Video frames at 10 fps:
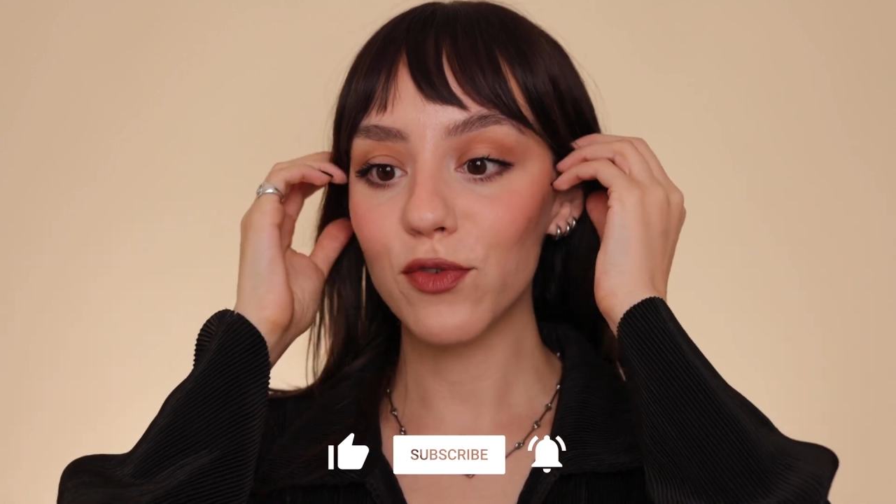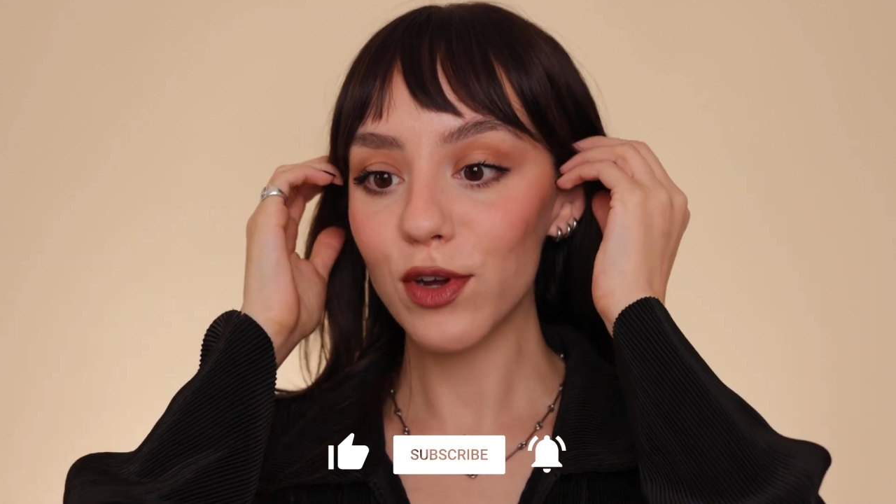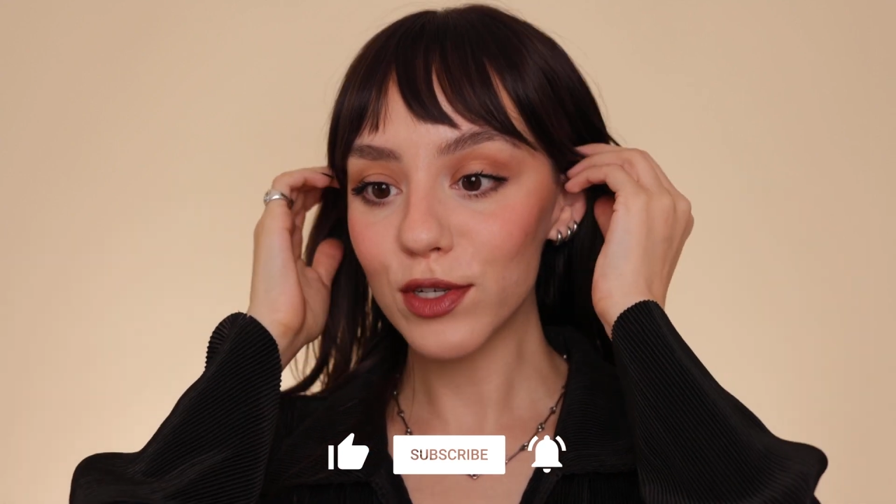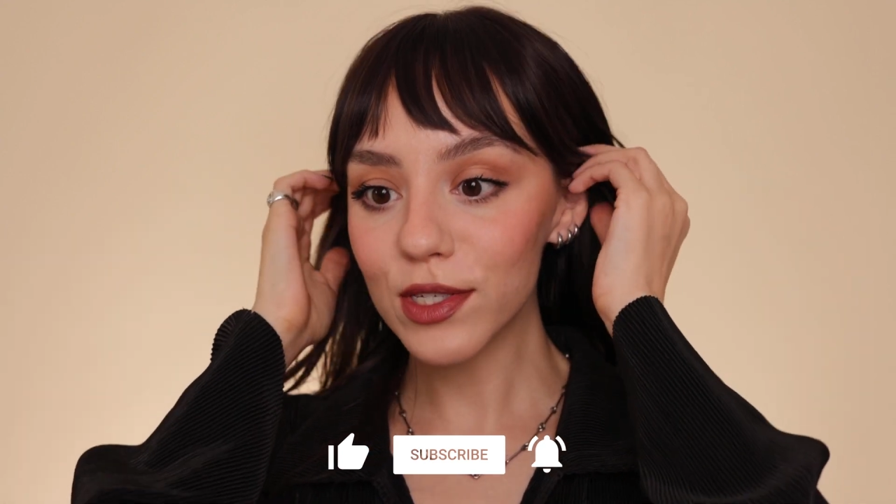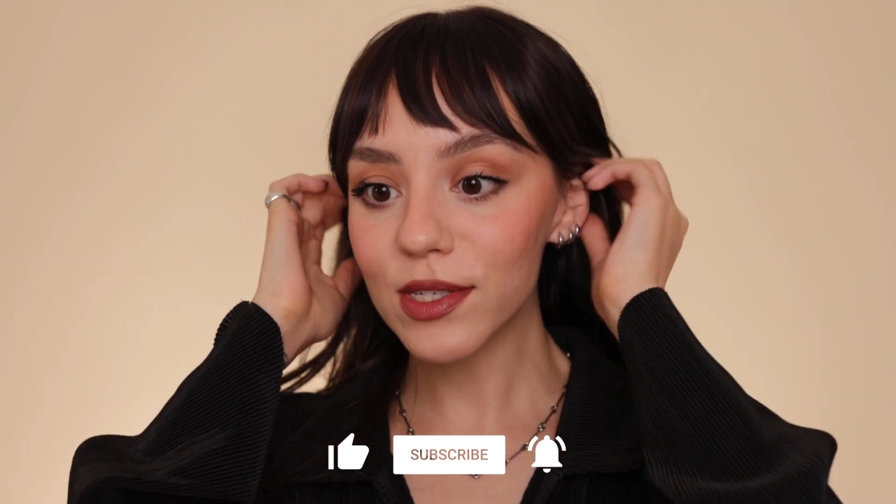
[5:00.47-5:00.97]

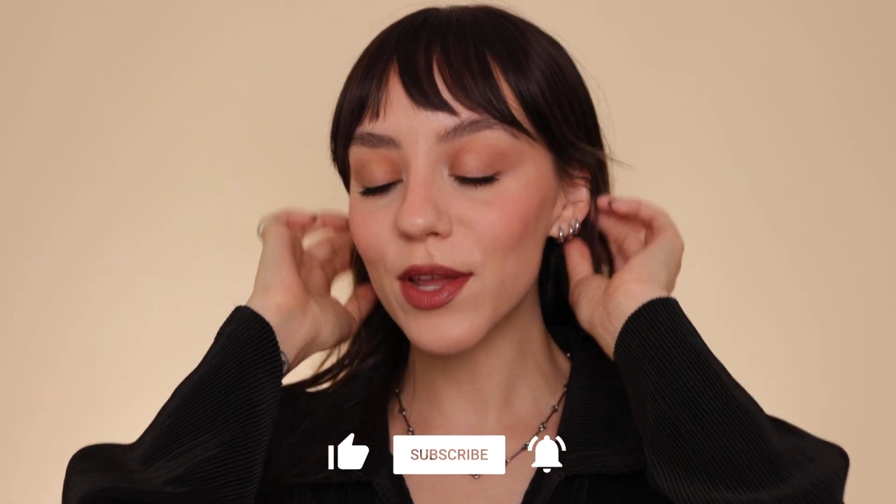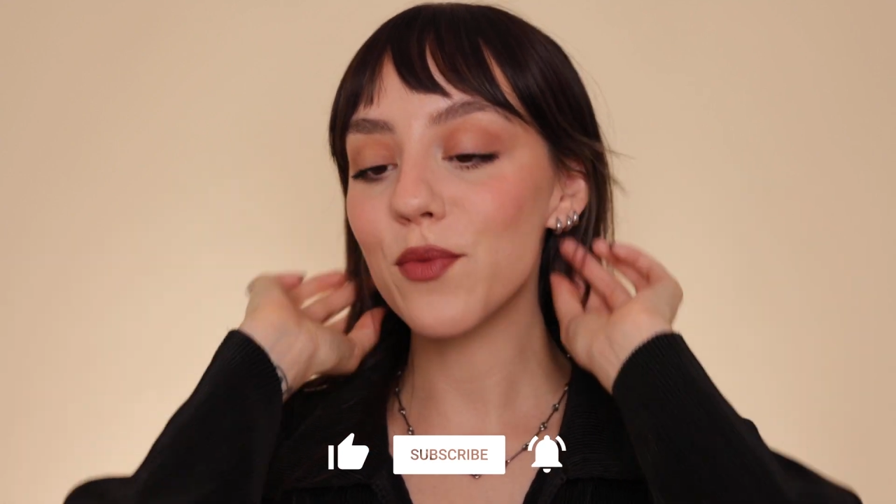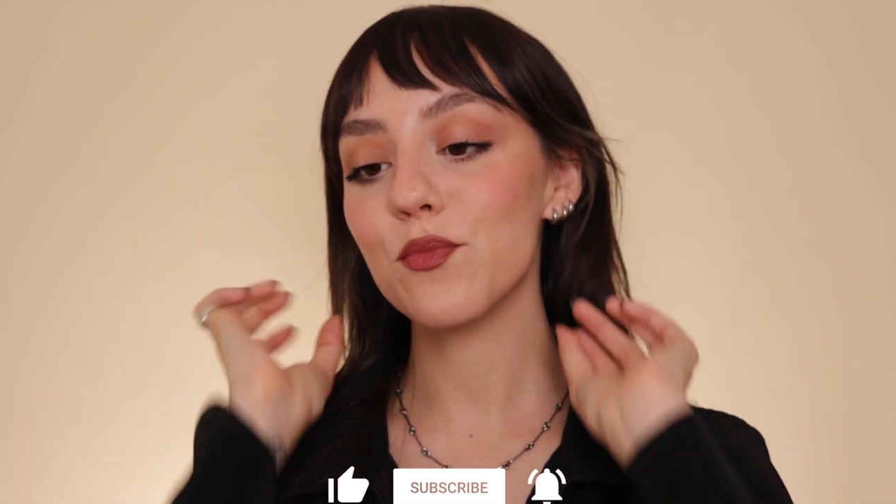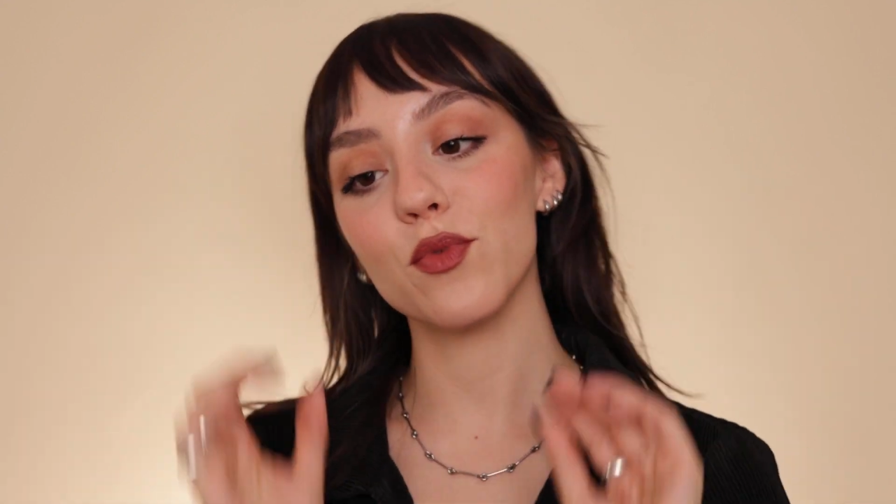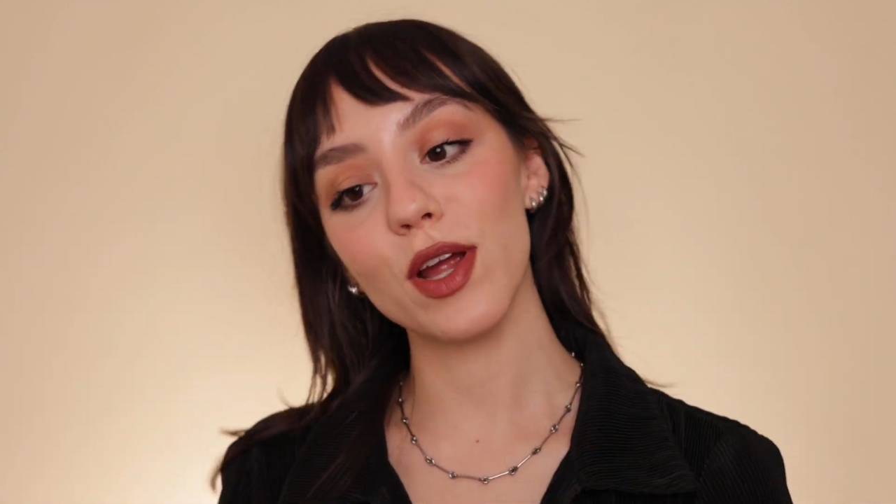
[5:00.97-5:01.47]
first
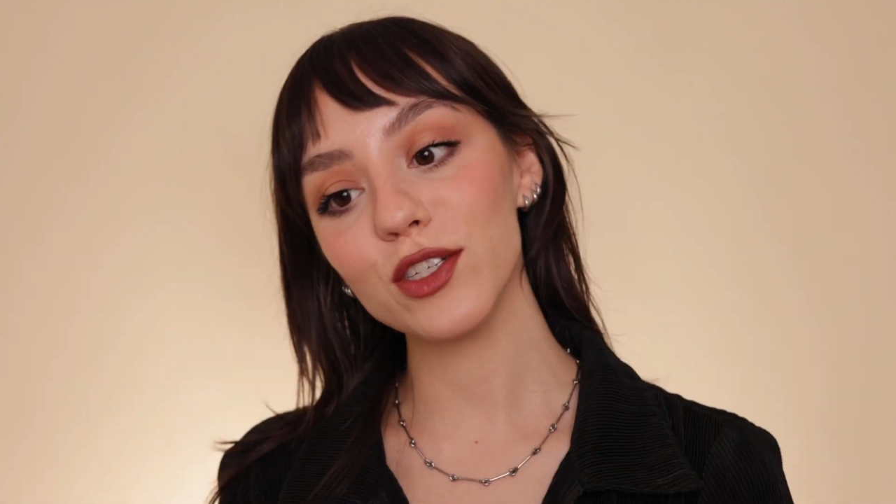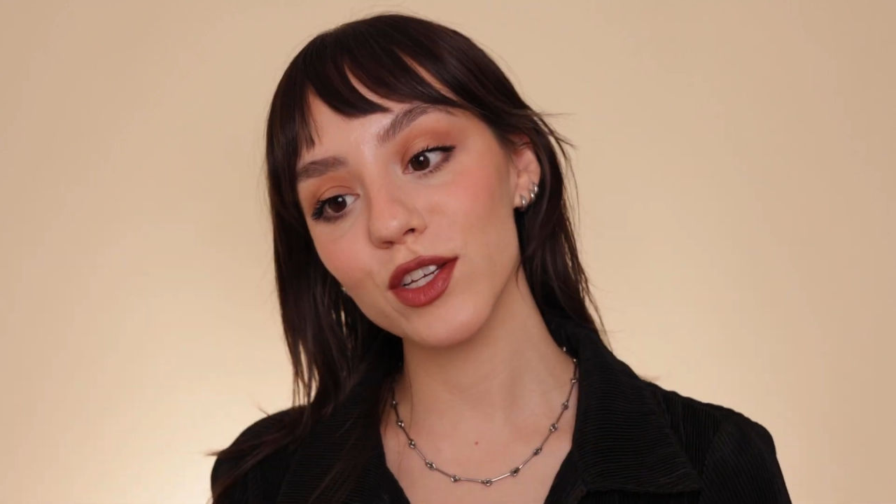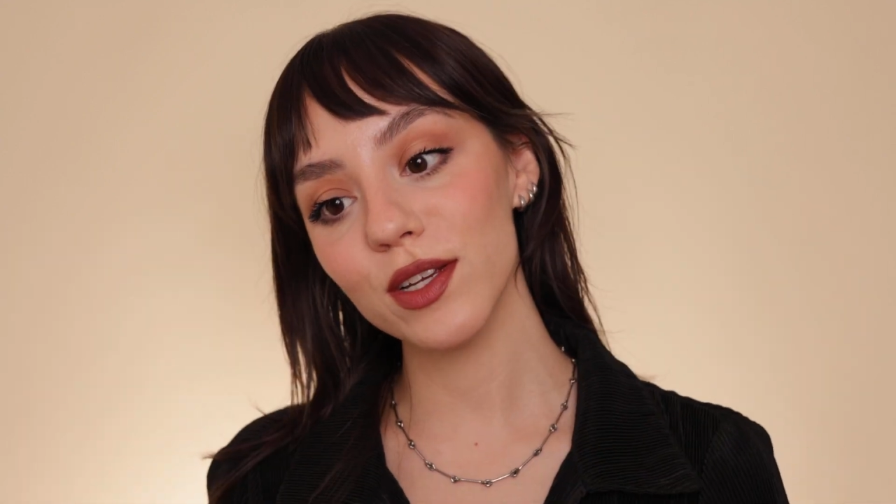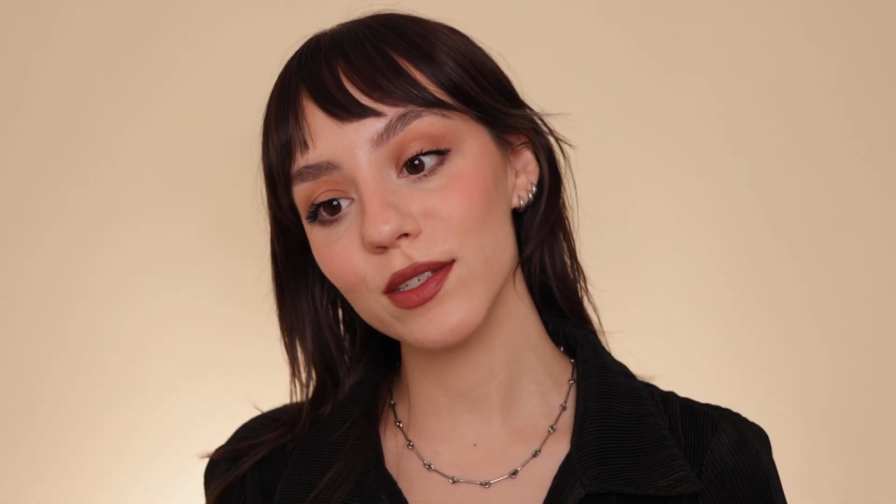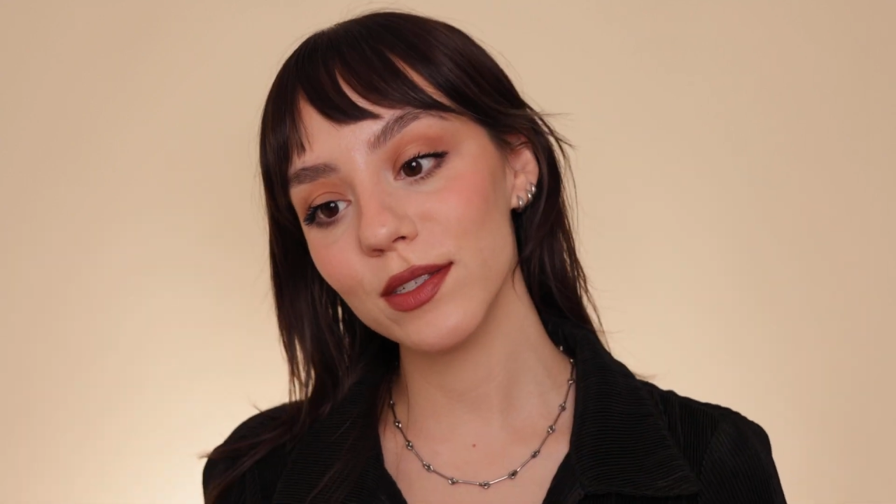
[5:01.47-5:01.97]

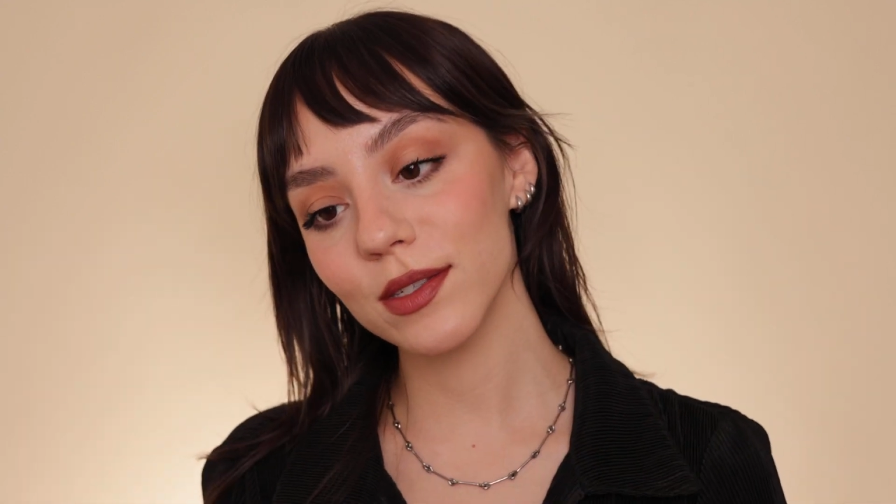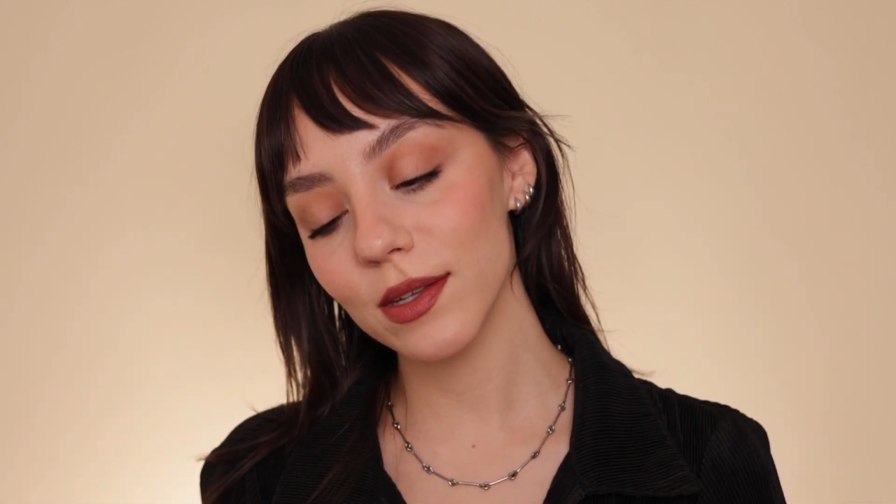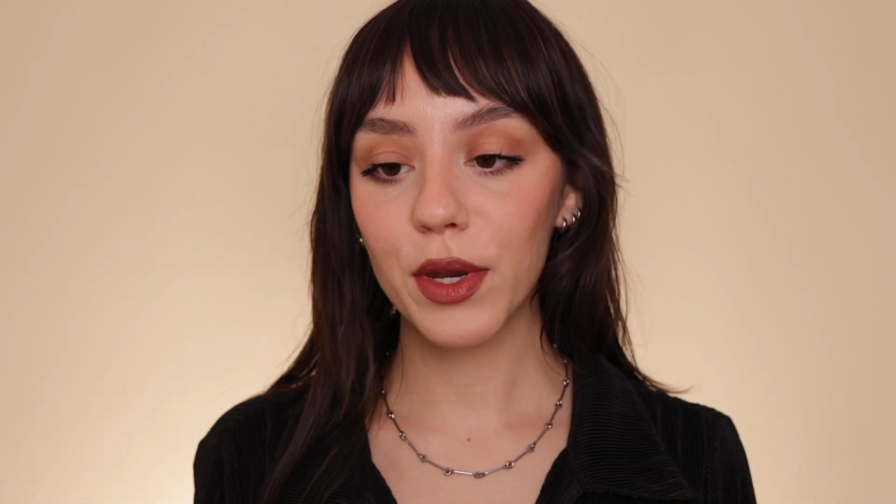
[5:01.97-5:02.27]
impressions.